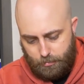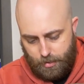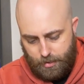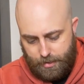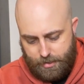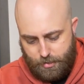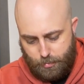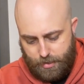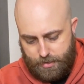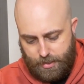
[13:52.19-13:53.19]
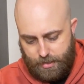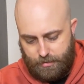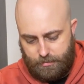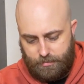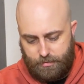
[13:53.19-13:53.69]
my
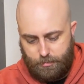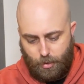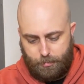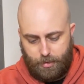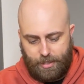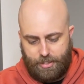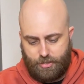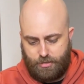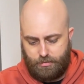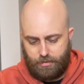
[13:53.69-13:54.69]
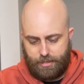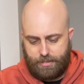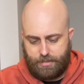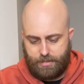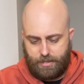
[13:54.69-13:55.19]
springtail population, or at
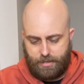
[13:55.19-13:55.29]
least